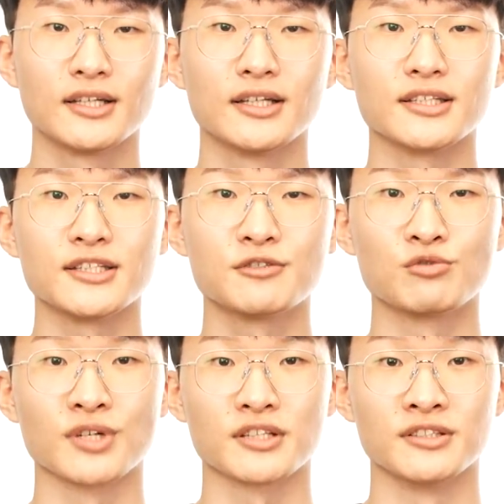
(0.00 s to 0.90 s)
And a
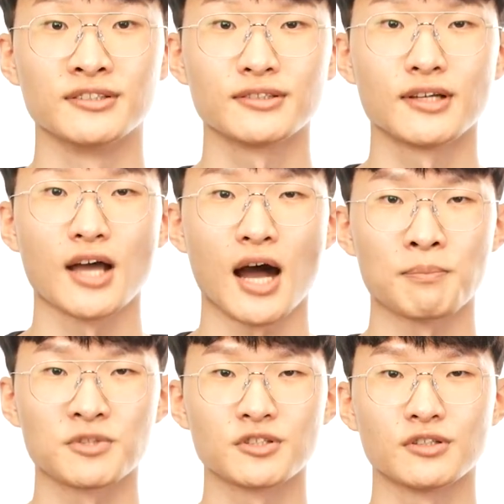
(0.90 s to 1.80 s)
large portion of
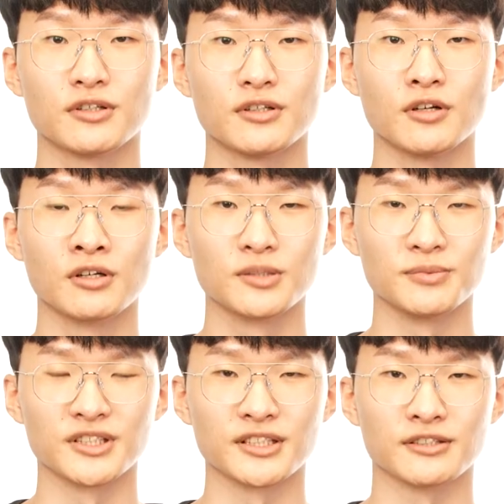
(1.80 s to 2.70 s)
these packages
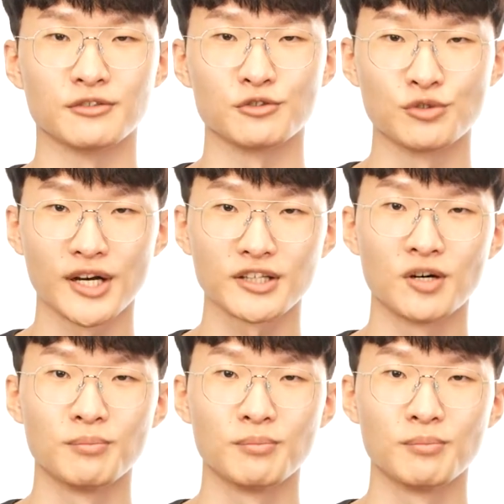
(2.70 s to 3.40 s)
and downloads